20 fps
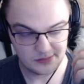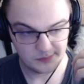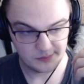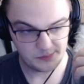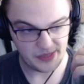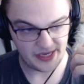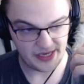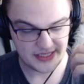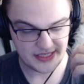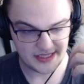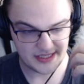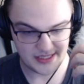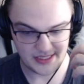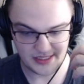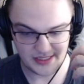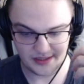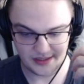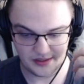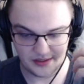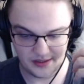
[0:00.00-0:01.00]

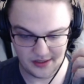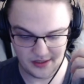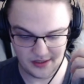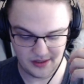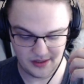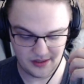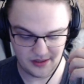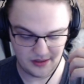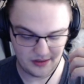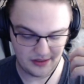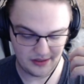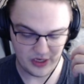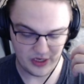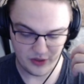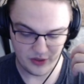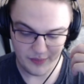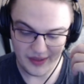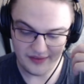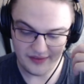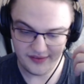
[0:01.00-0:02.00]
basic uh,
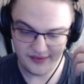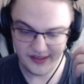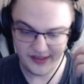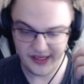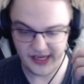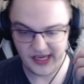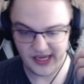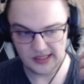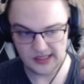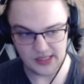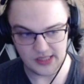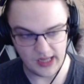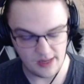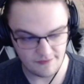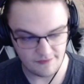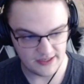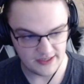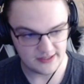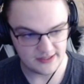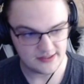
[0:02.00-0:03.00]
necromancy and
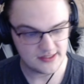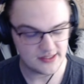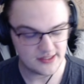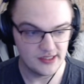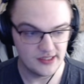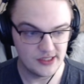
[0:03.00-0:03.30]
offense.